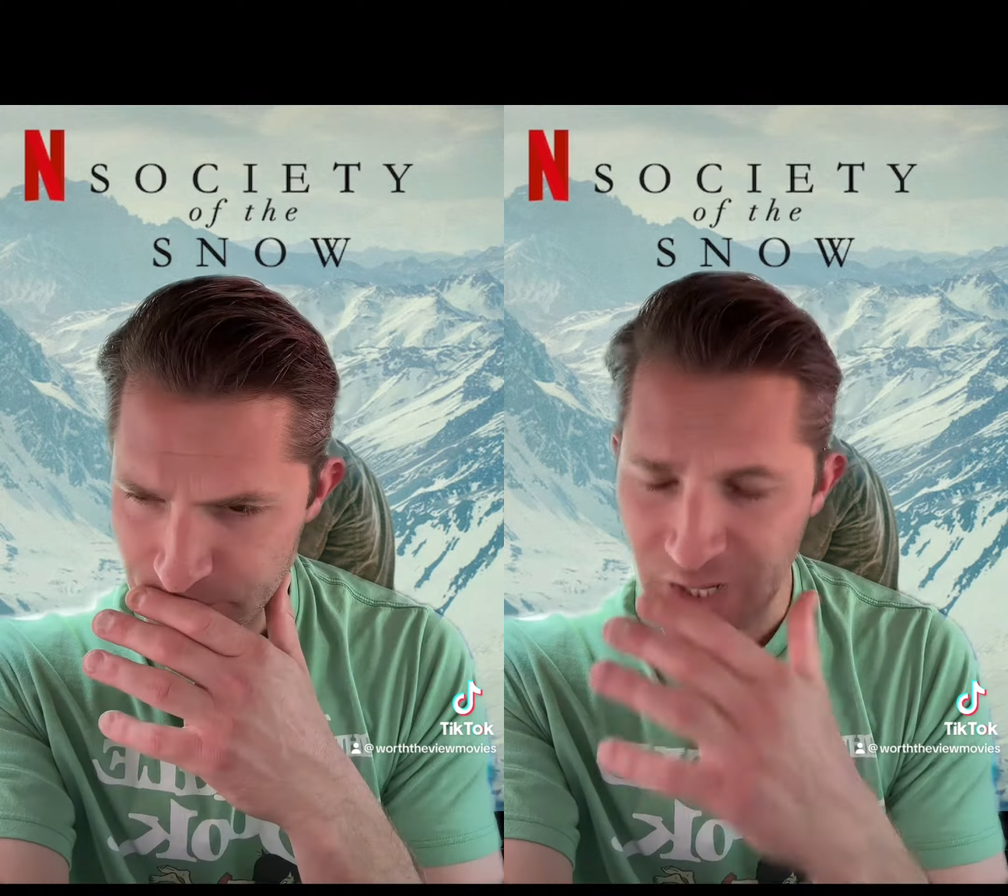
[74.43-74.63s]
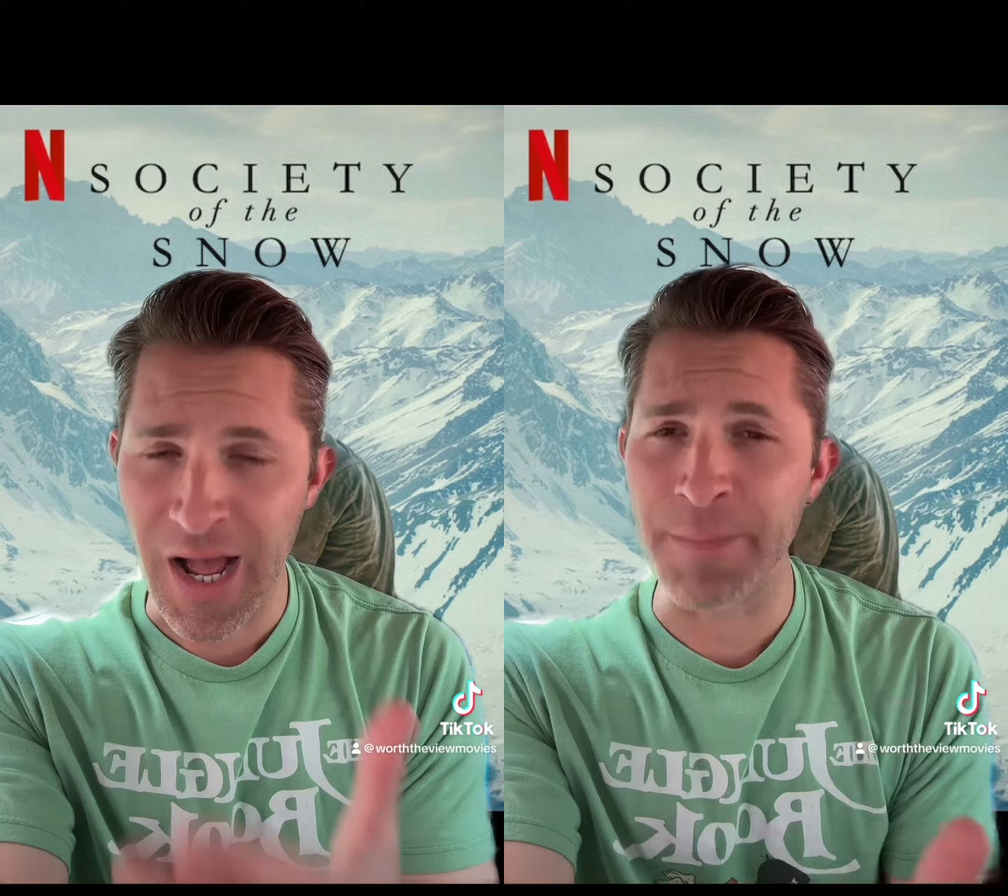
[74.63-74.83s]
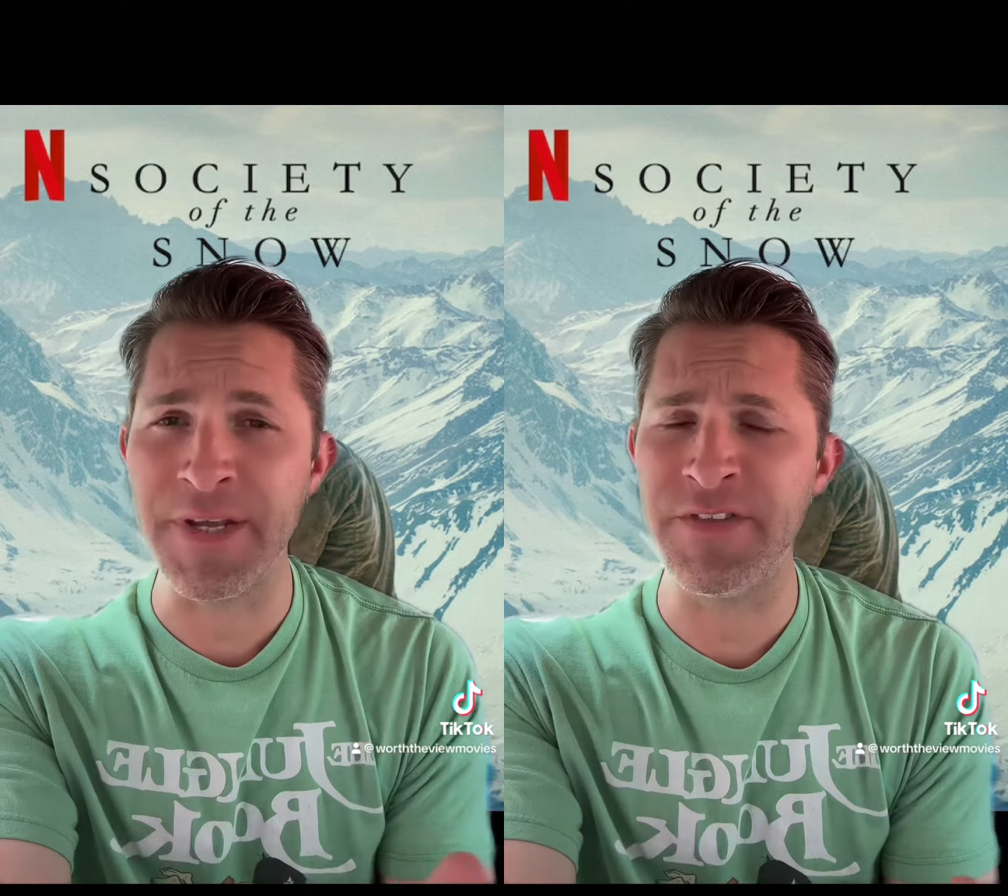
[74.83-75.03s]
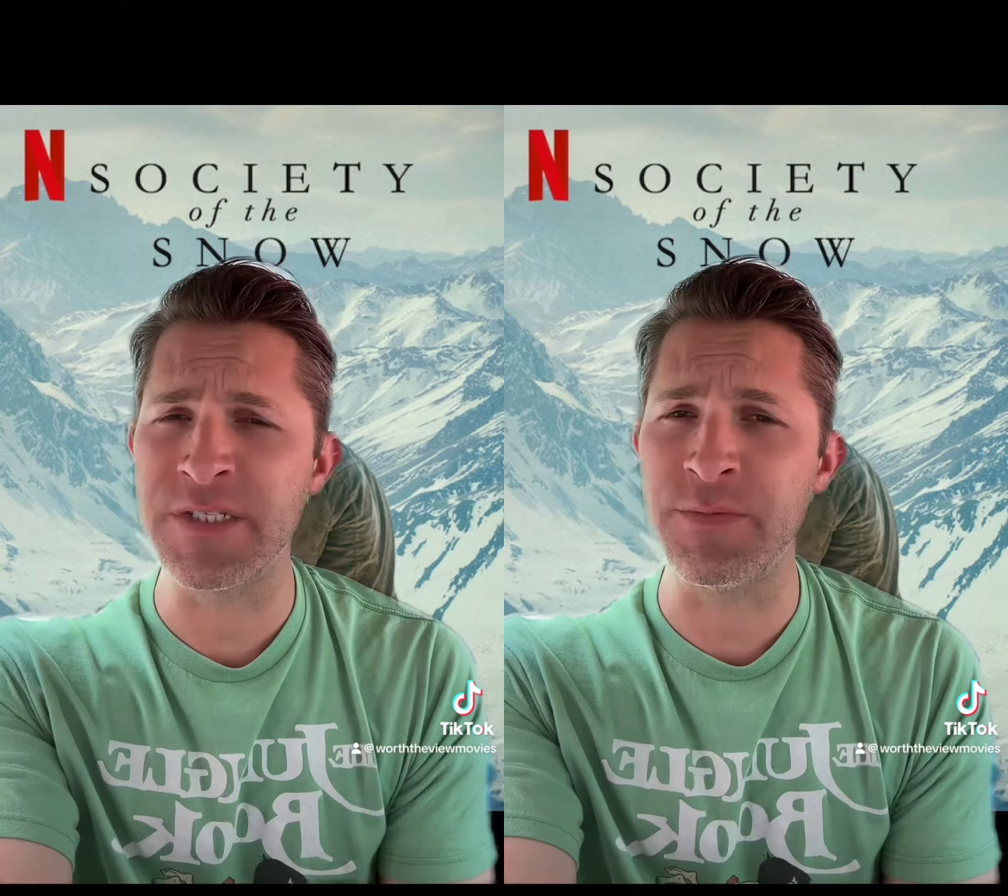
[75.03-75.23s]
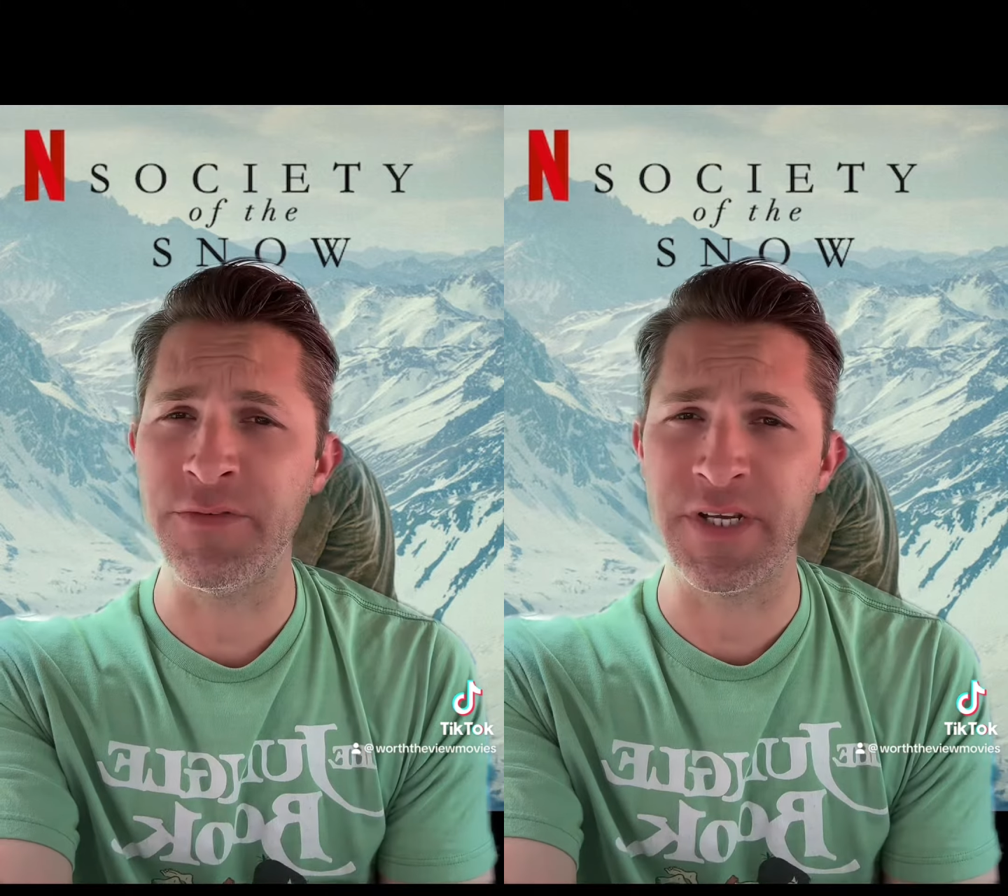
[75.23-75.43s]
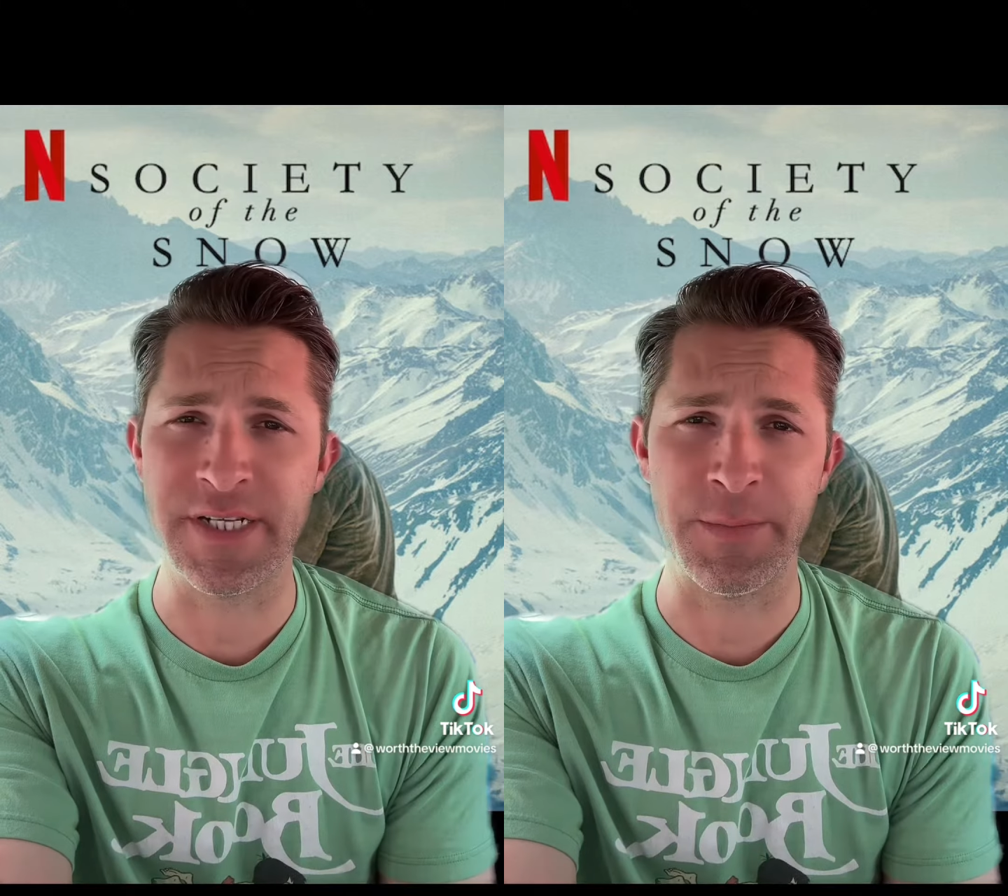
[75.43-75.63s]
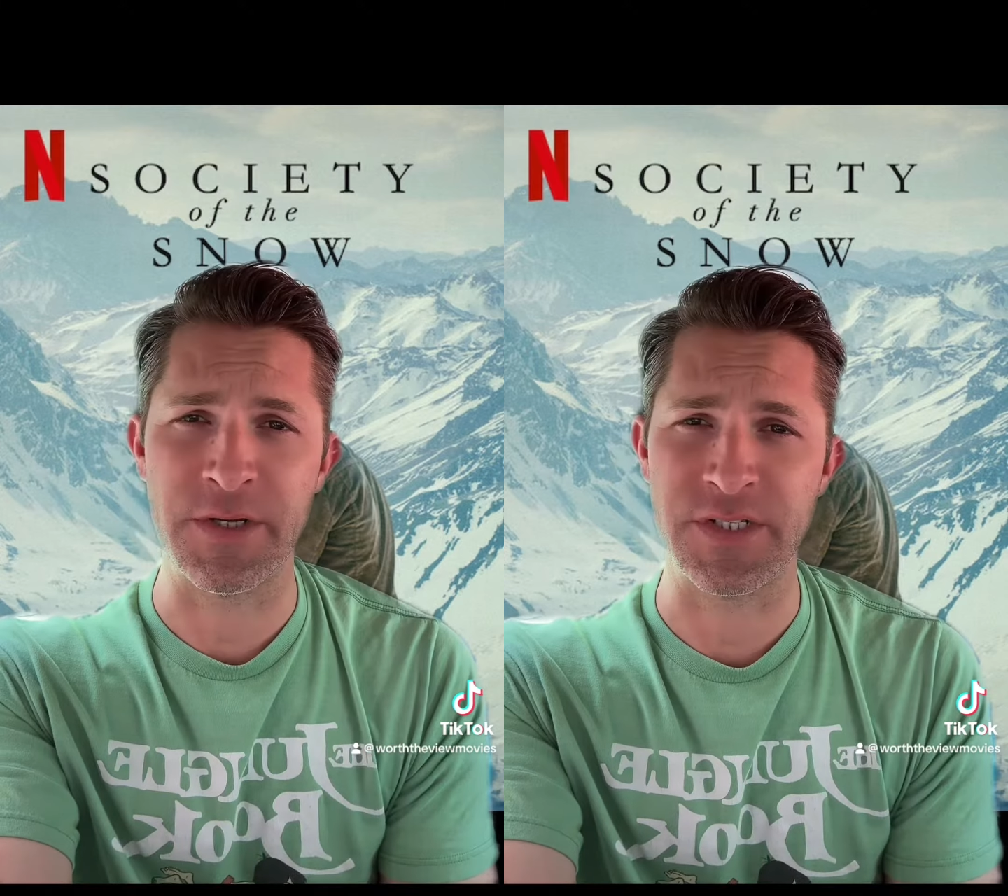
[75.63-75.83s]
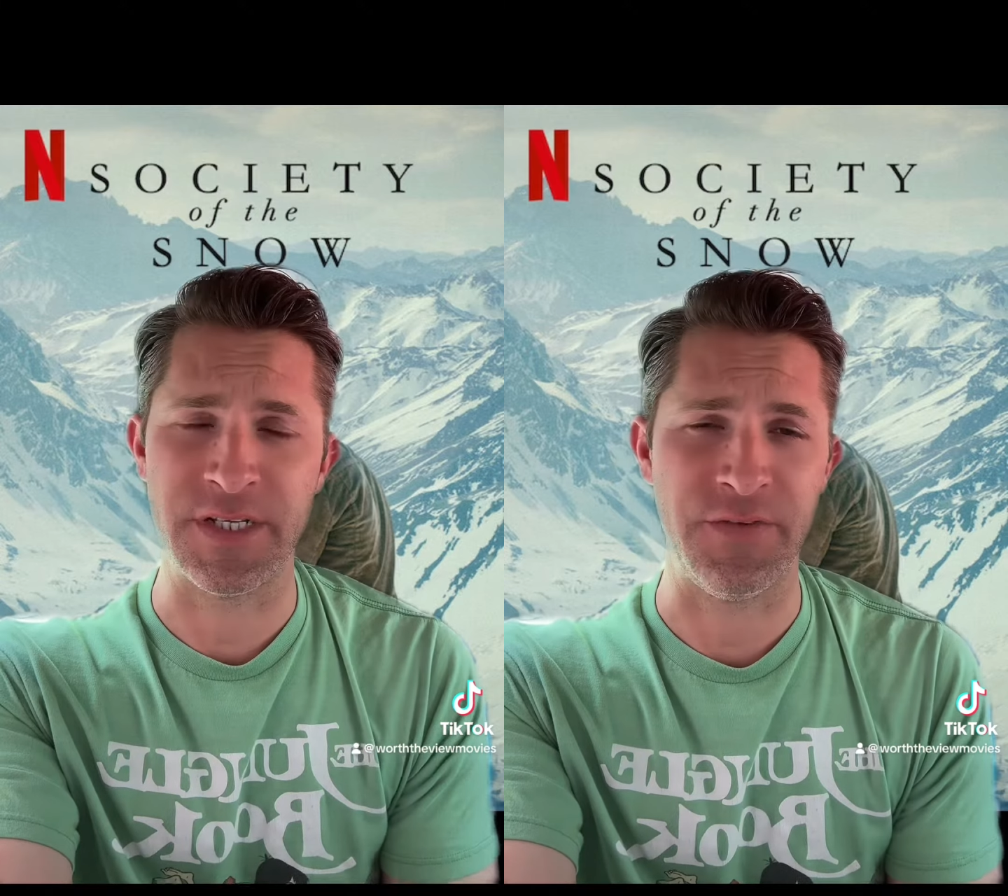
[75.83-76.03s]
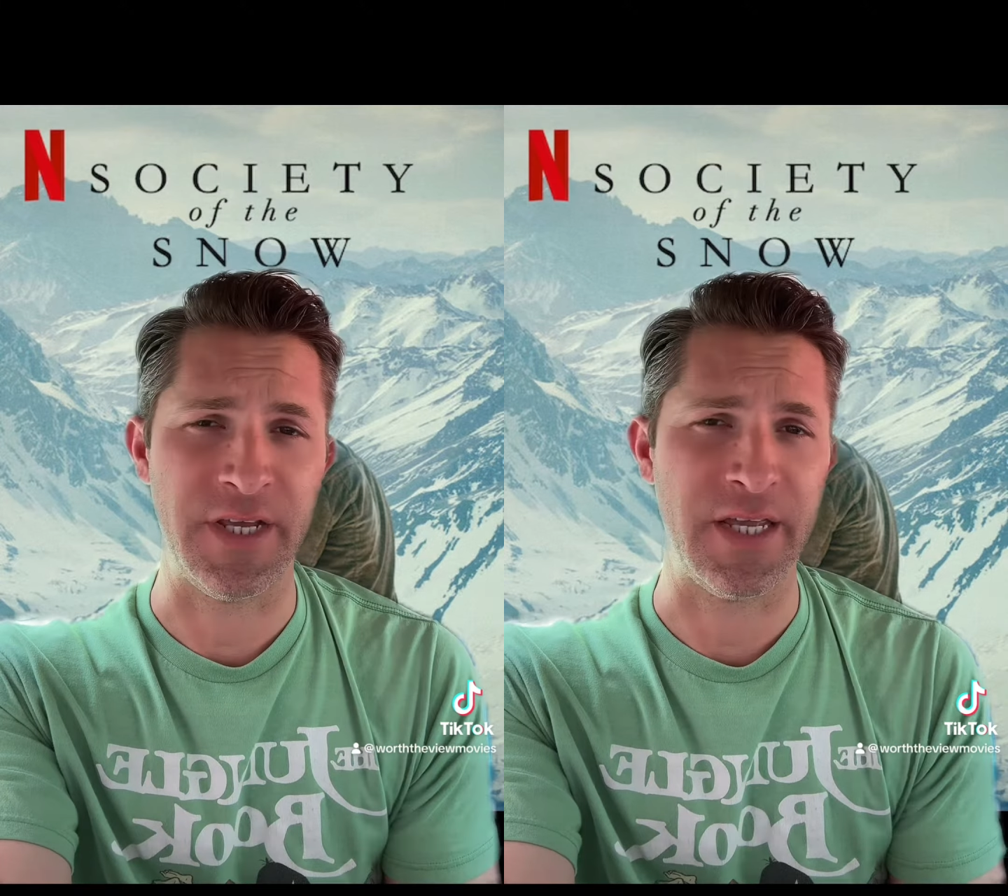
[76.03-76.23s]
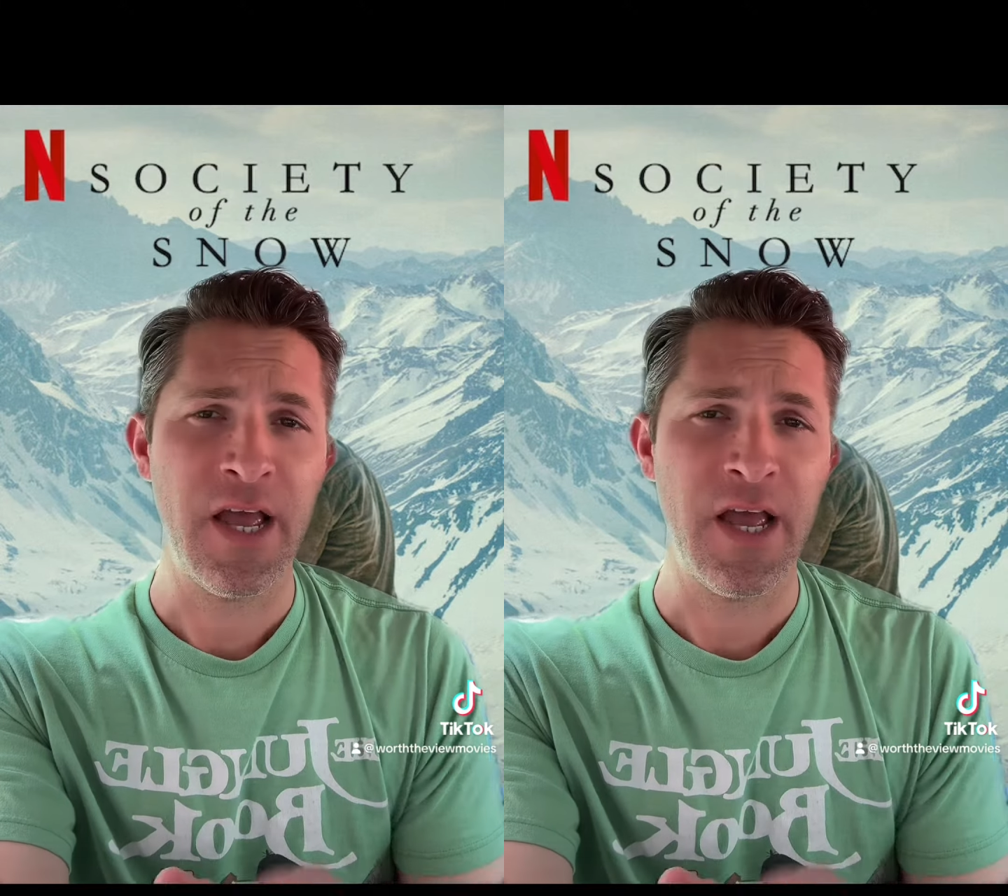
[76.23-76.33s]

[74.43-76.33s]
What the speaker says: I'm giving this movie a WTV.